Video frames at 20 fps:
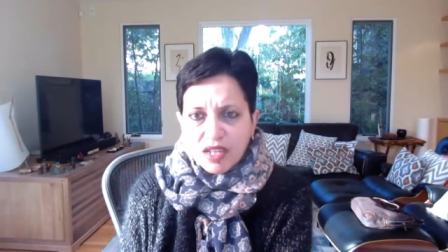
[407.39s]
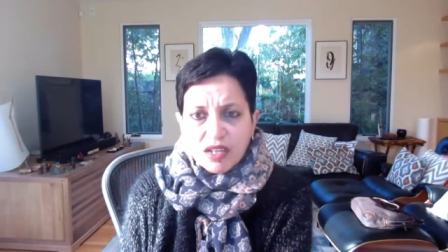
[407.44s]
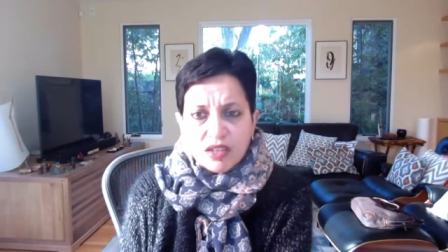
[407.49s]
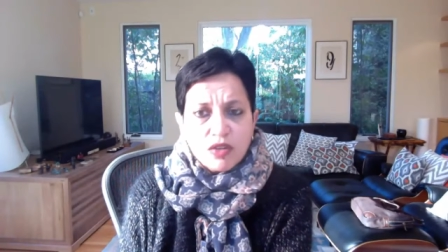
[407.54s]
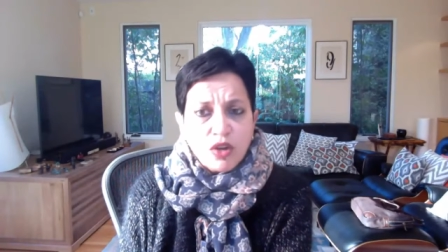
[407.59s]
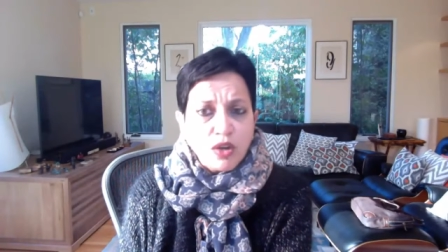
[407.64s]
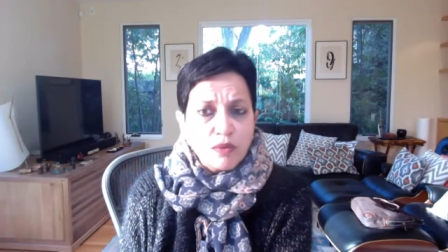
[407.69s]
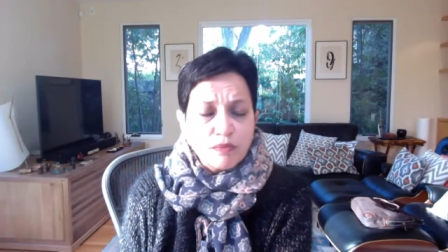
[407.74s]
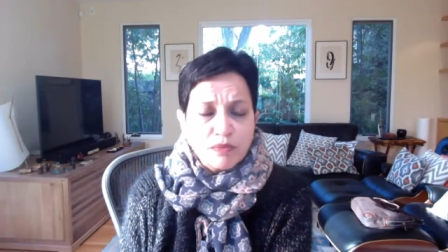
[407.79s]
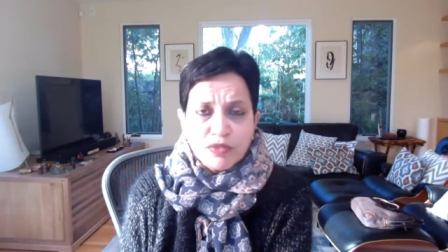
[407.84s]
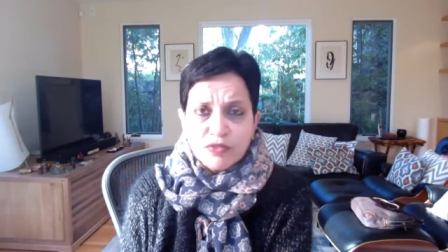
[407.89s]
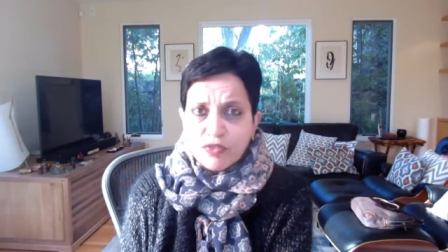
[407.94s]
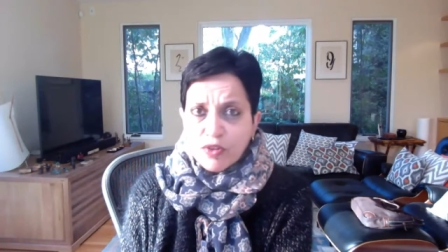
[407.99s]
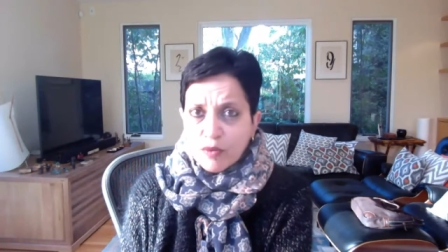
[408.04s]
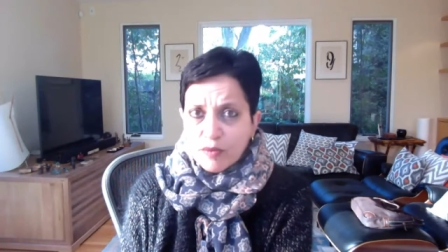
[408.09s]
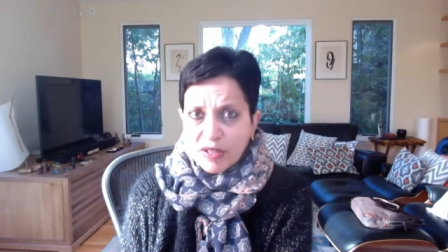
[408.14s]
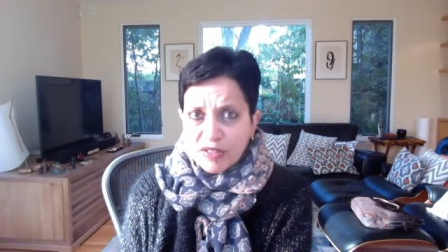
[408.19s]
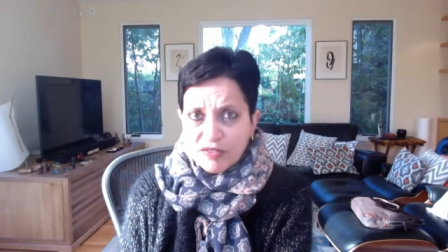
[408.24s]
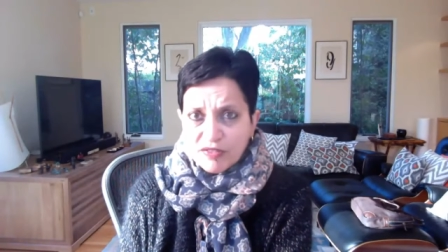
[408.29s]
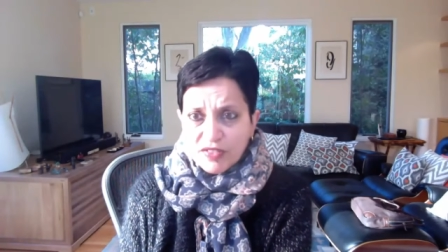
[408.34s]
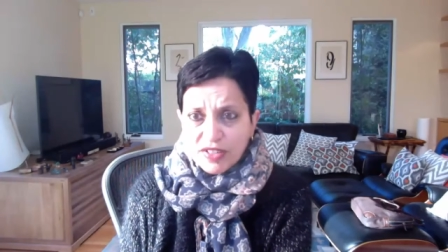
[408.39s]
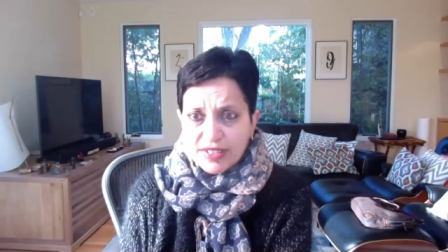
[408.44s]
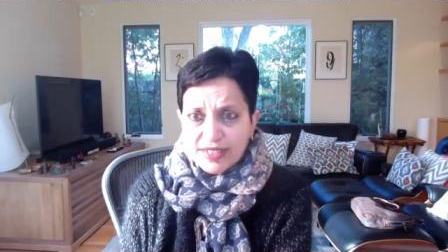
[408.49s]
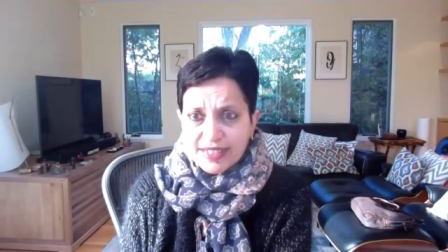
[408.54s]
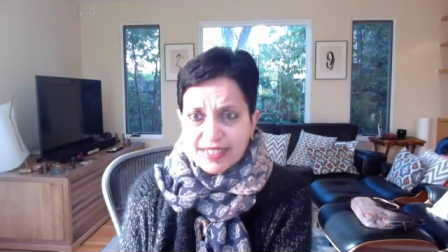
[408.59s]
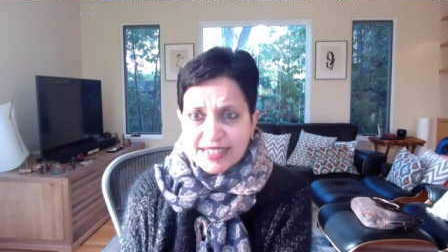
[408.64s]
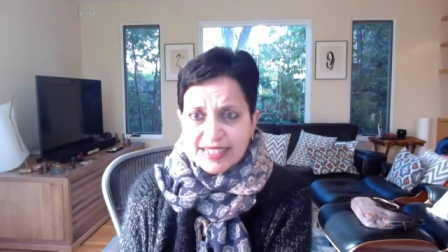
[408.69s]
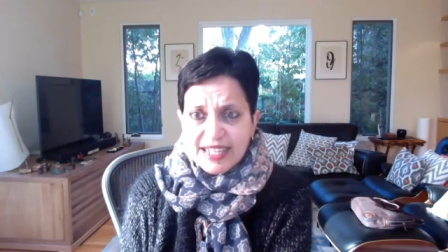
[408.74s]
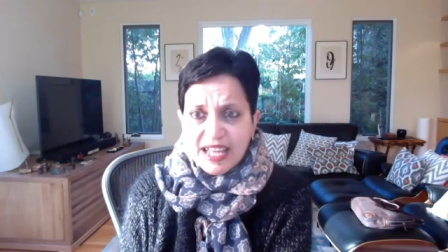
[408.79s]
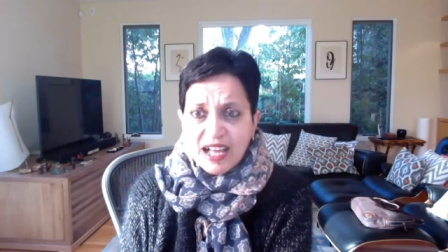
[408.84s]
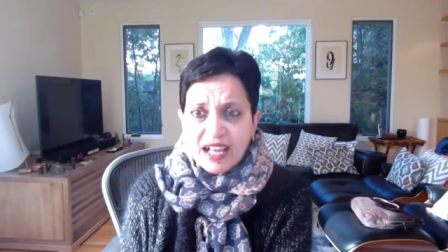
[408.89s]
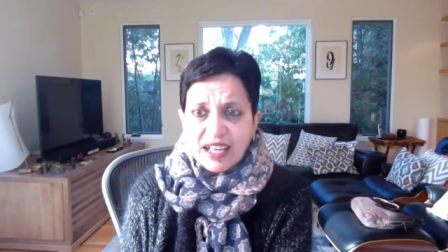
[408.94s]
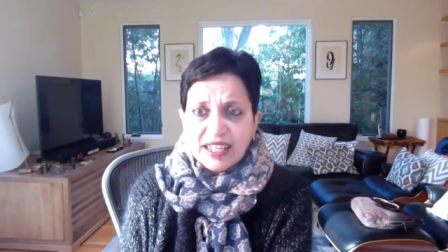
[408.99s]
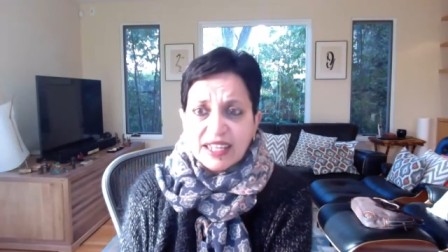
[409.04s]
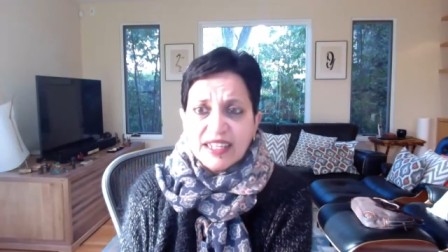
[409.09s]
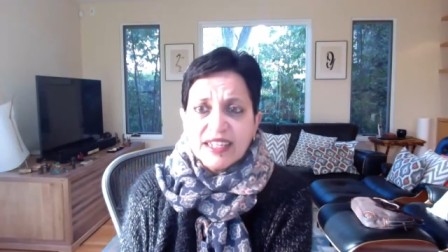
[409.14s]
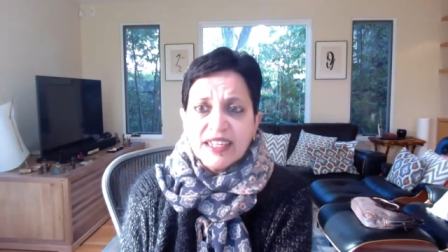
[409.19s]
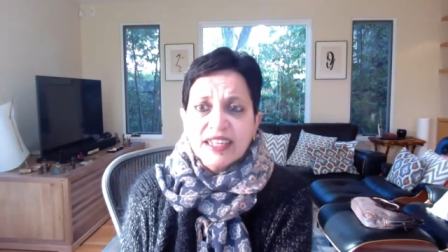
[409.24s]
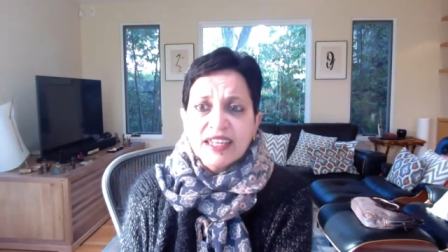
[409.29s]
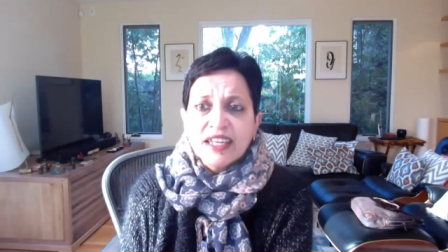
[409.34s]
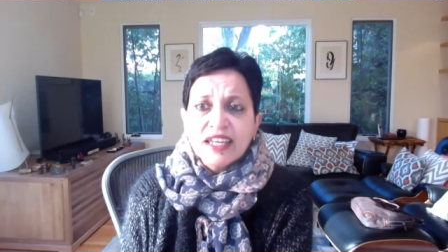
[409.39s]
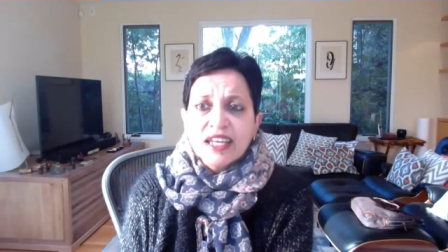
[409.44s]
Non-performing funds die.